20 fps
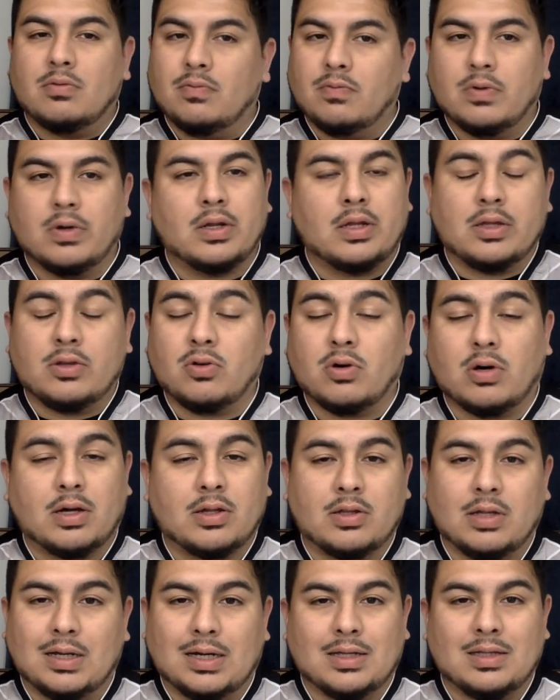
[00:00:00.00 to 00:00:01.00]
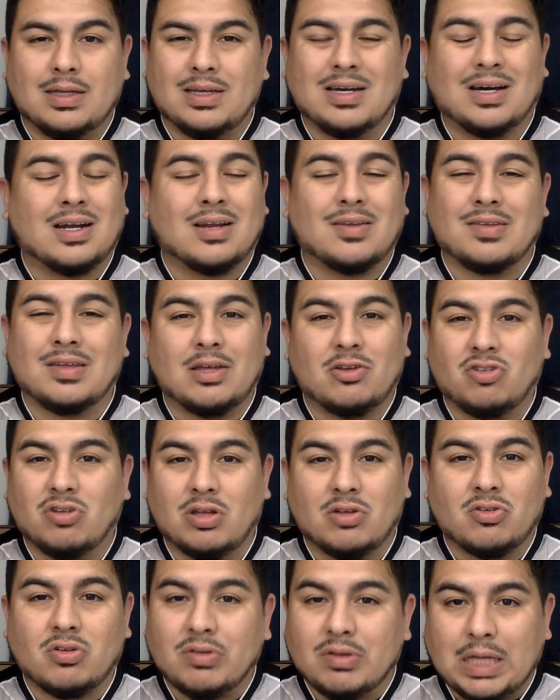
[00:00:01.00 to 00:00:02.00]
Really thought, I think honestly they
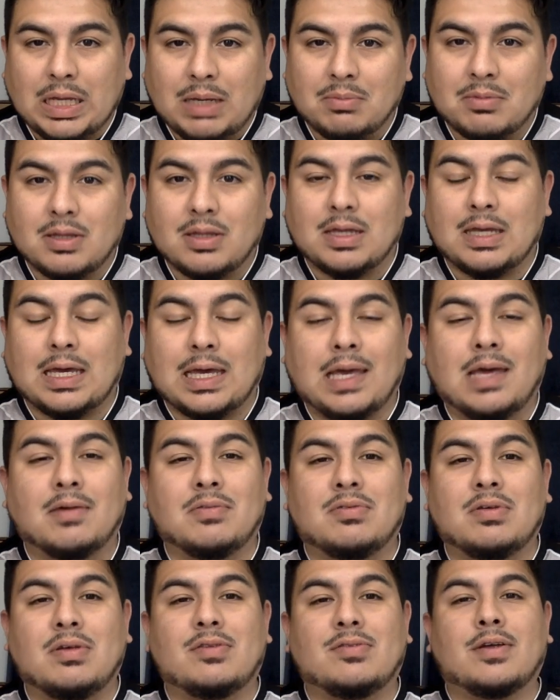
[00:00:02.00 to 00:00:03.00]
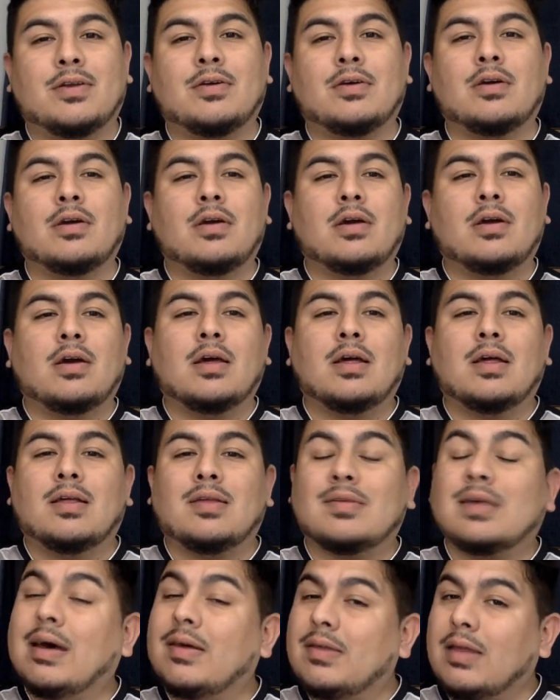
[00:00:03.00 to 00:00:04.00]
should have just named it the KFC Center.
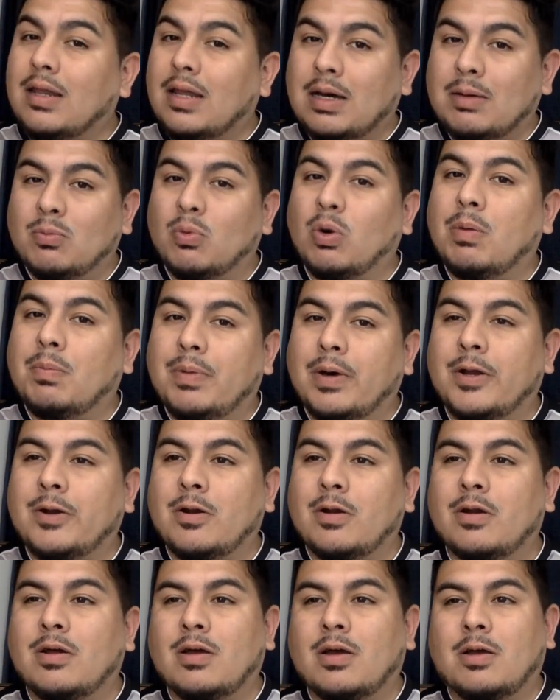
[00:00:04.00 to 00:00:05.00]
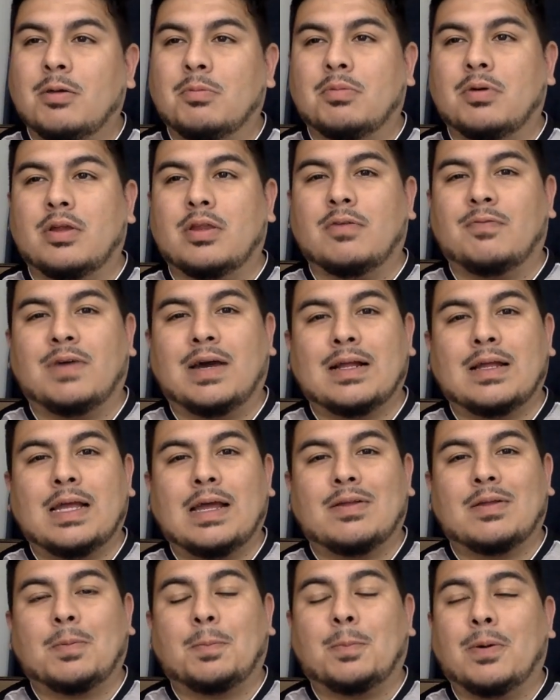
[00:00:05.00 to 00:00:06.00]
Sounds a lot more better, but the fact you
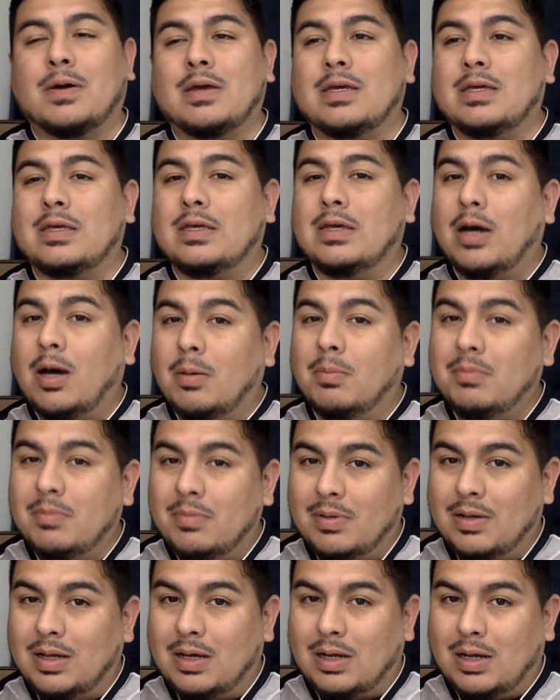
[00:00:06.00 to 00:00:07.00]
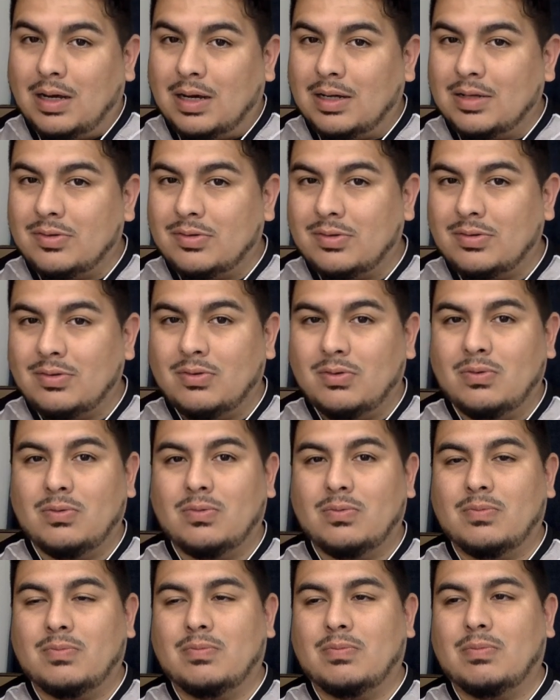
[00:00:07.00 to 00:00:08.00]
have to put Yum
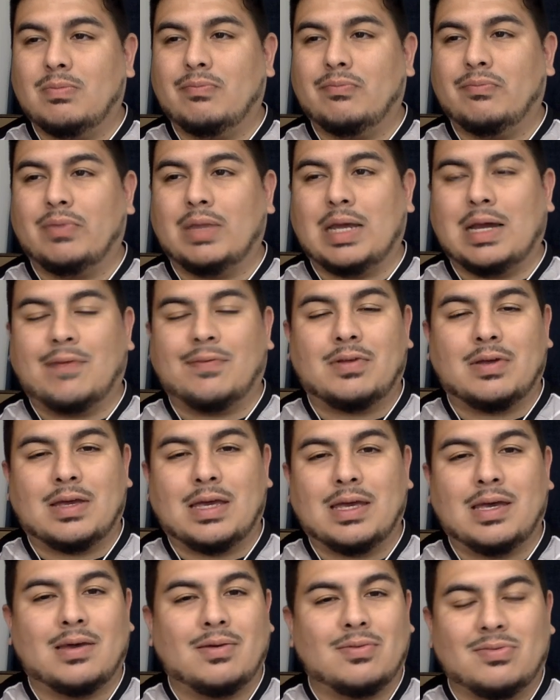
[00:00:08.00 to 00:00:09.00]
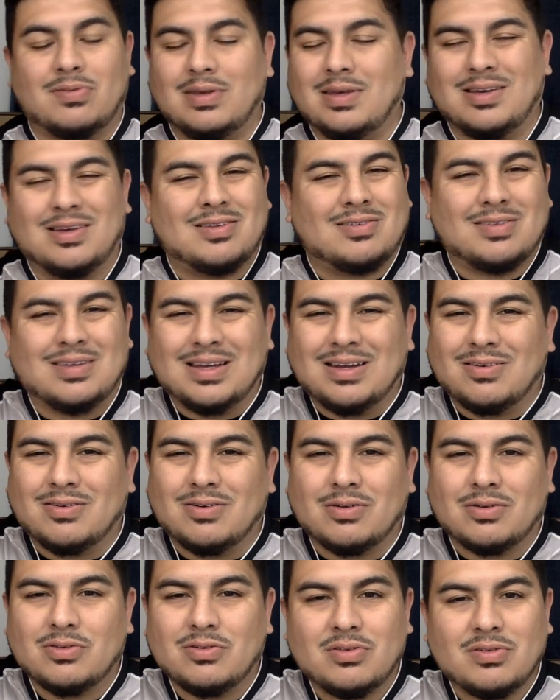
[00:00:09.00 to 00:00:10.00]
onto after KFC is, I don't
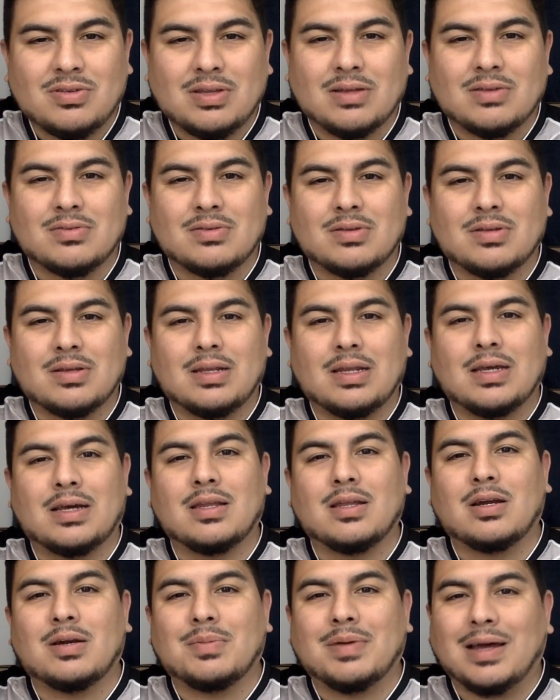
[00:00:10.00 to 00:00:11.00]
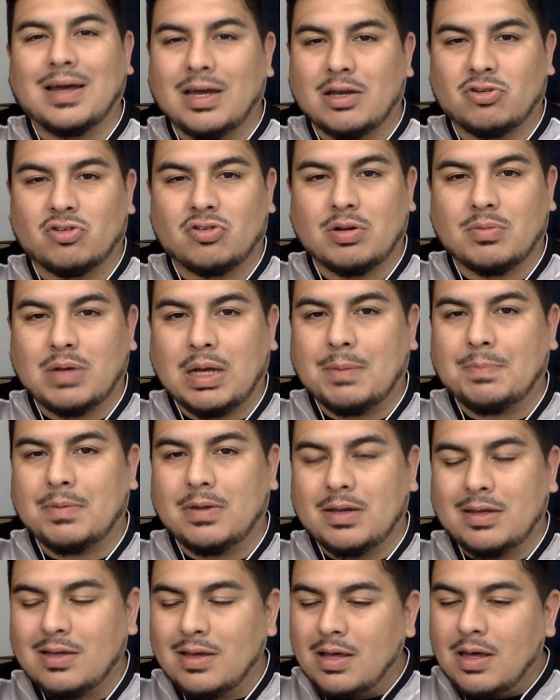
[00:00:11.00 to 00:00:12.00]
know, it just sounds like a little bit extra in my
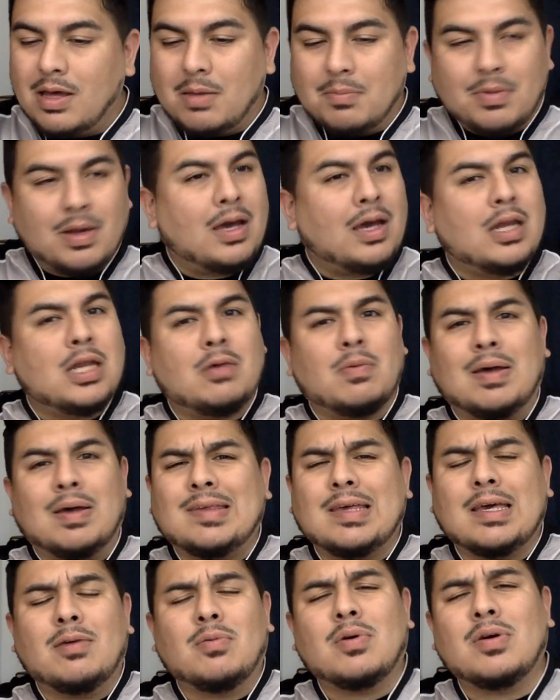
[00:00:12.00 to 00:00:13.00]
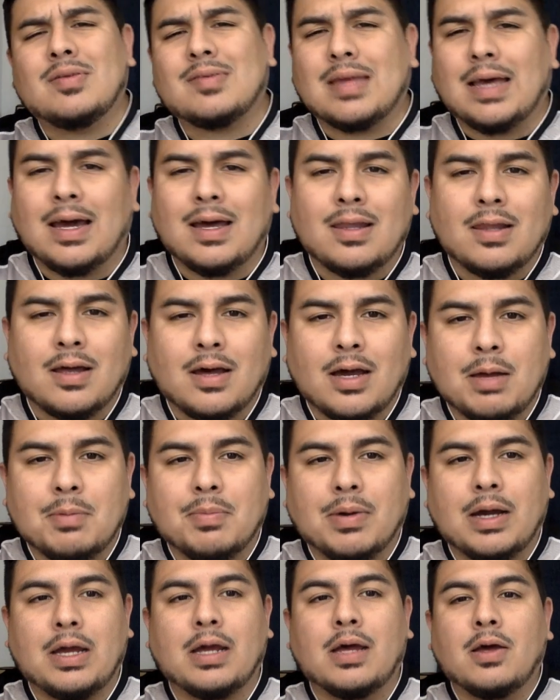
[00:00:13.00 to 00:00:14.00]
opinion. But anyways, it was headlined
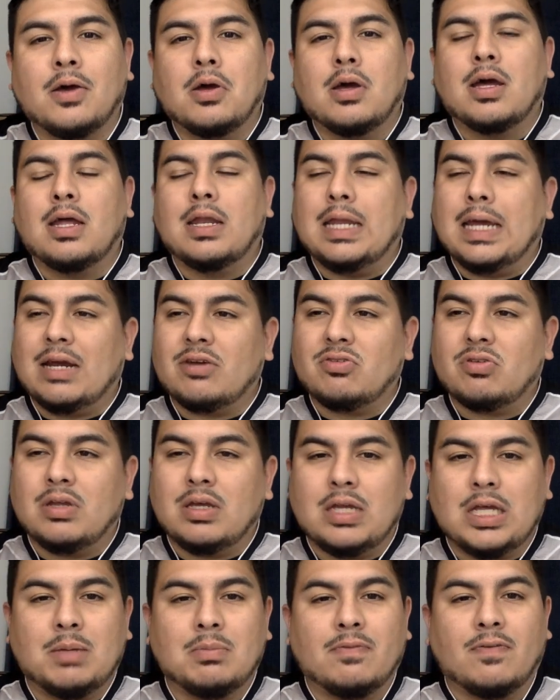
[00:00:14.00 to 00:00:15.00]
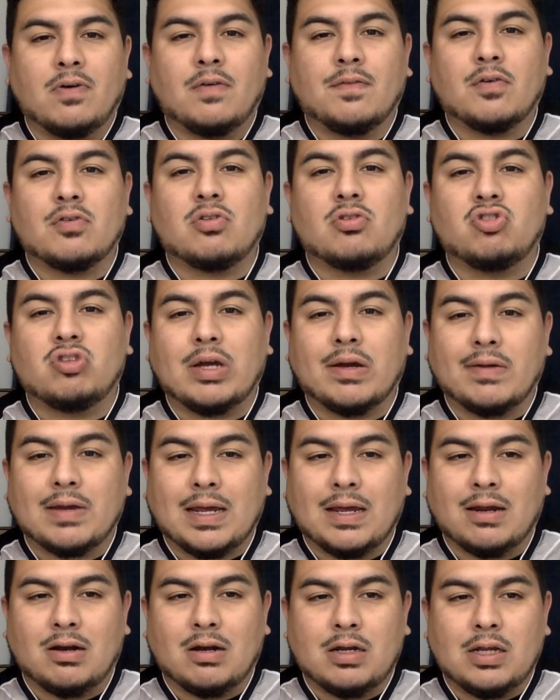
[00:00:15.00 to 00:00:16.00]
by Nassourdine Imavov versus Jared
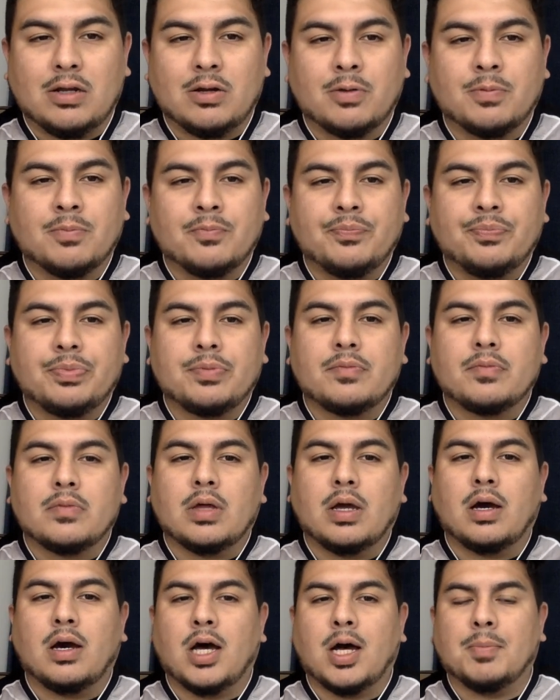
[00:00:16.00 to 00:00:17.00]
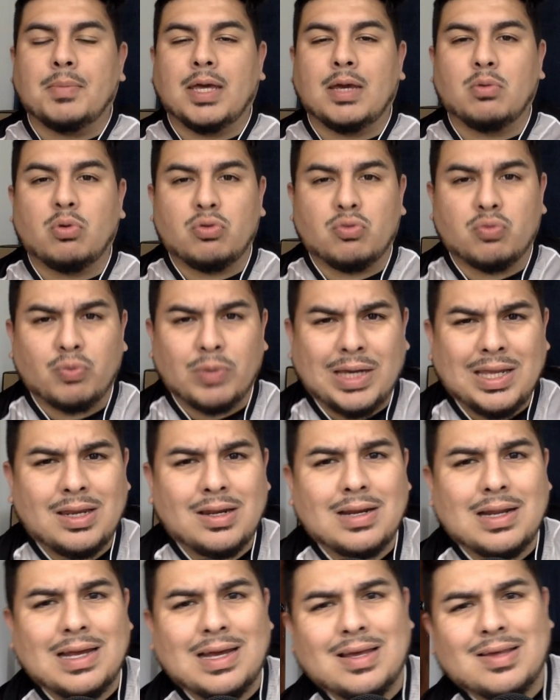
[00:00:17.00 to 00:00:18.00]
Cannonier. It was
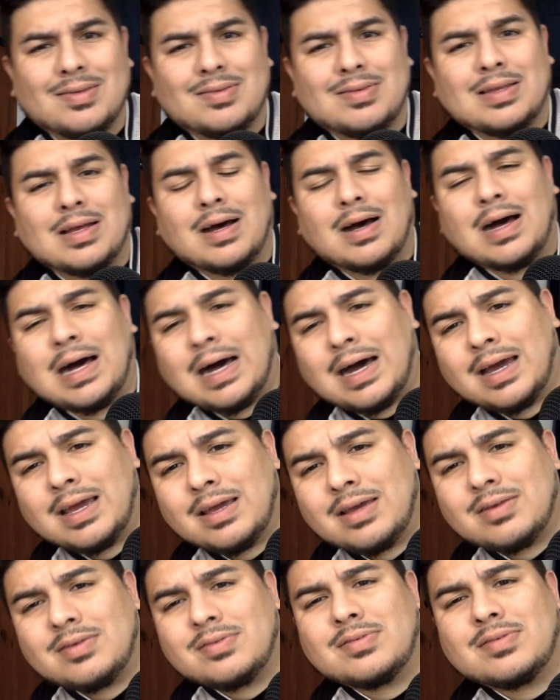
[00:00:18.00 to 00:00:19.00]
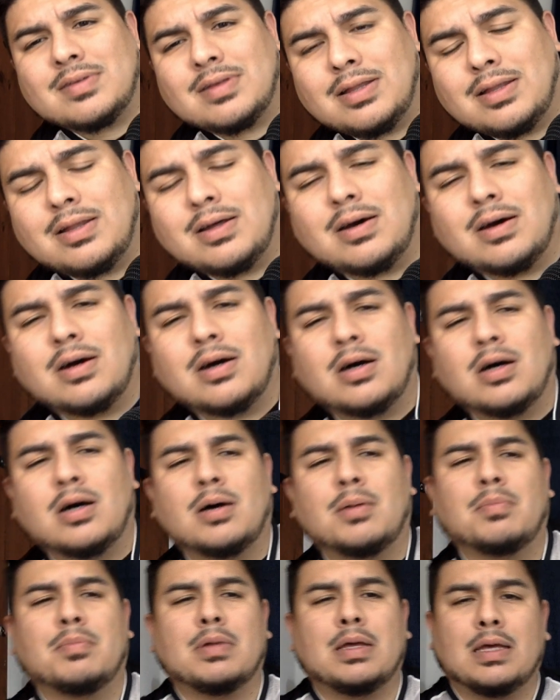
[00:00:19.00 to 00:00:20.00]
rated as the highest
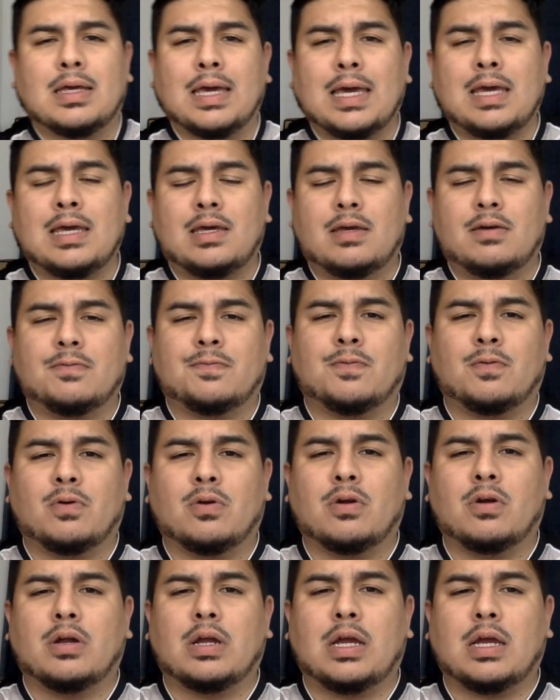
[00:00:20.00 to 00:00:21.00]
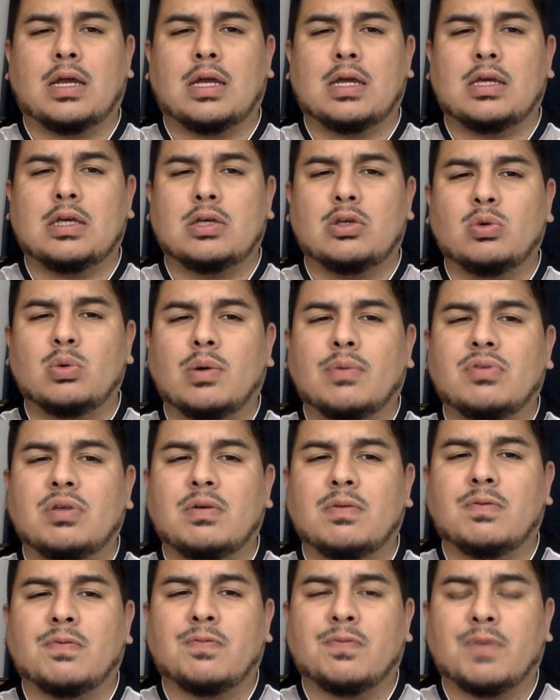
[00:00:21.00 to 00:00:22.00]
gate for a
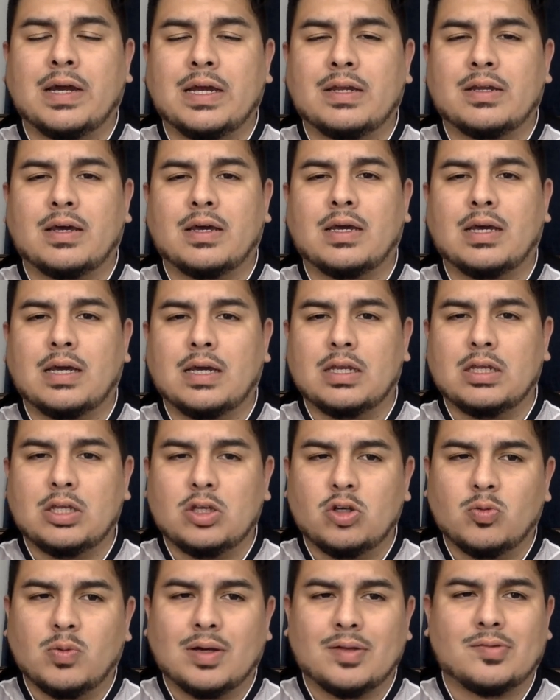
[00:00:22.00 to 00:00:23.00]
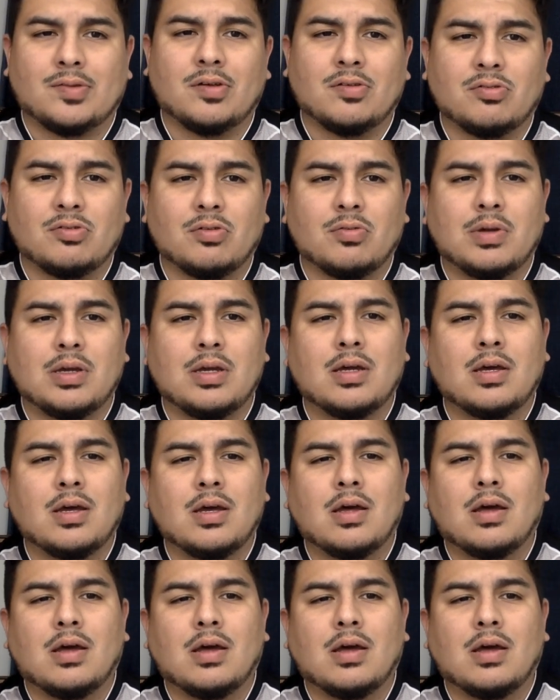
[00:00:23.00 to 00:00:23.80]
UFC fight night in U.S. history.